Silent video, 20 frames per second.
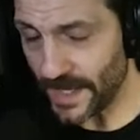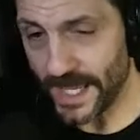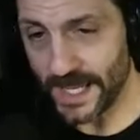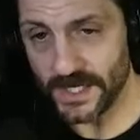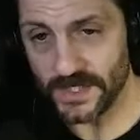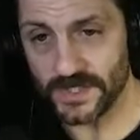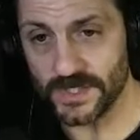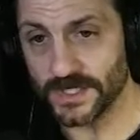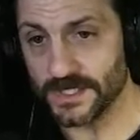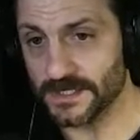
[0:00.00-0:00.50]

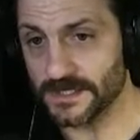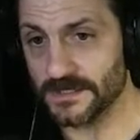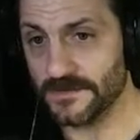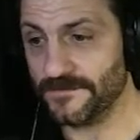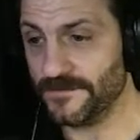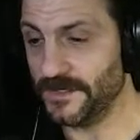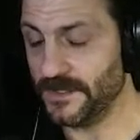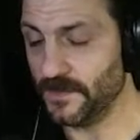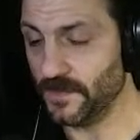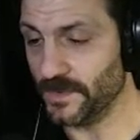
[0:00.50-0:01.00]
aging as
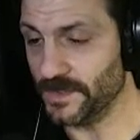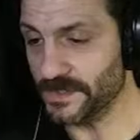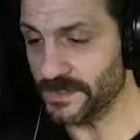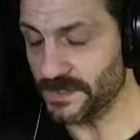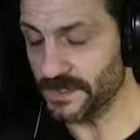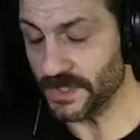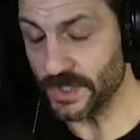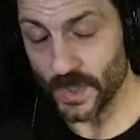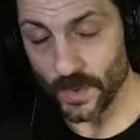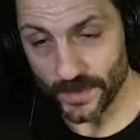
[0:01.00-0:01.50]
if he
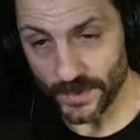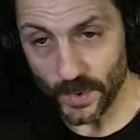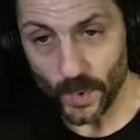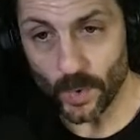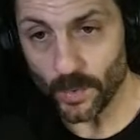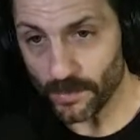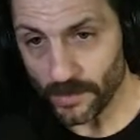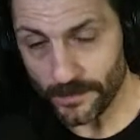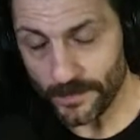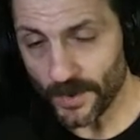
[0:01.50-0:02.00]
was, you know, a
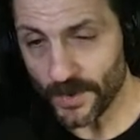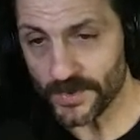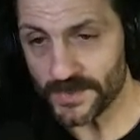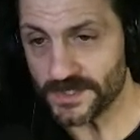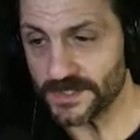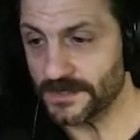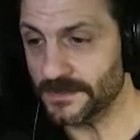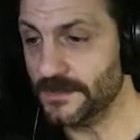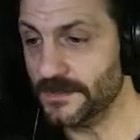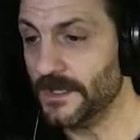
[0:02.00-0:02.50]
normal
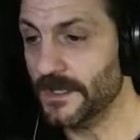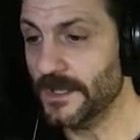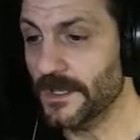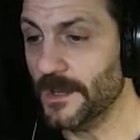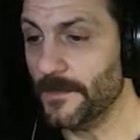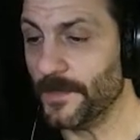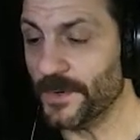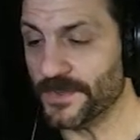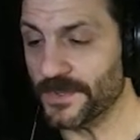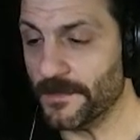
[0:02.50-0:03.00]
person.
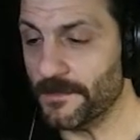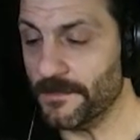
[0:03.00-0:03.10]
But the